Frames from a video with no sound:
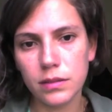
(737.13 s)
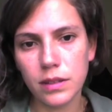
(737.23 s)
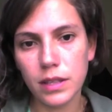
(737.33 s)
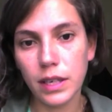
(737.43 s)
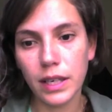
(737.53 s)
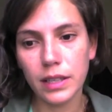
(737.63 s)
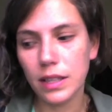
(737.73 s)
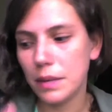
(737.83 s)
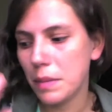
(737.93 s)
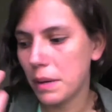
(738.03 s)
Thinking
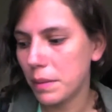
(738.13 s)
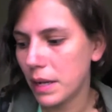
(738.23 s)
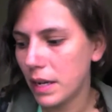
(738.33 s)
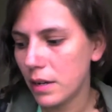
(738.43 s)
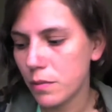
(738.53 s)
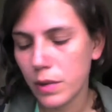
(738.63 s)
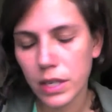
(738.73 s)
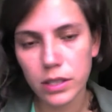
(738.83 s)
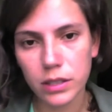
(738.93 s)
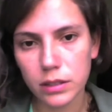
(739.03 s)
that maybe in a
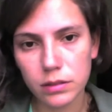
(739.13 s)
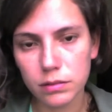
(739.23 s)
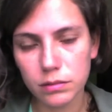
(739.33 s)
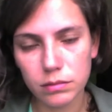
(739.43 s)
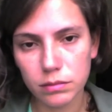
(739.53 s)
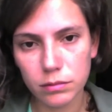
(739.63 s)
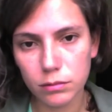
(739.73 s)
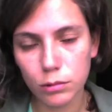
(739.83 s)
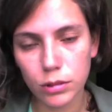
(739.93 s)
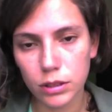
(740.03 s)
weird
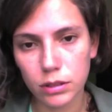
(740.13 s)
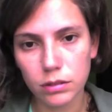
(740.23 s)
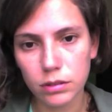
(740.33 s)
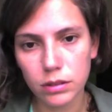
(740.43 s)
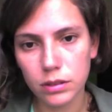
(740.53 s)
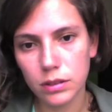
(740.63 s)
world,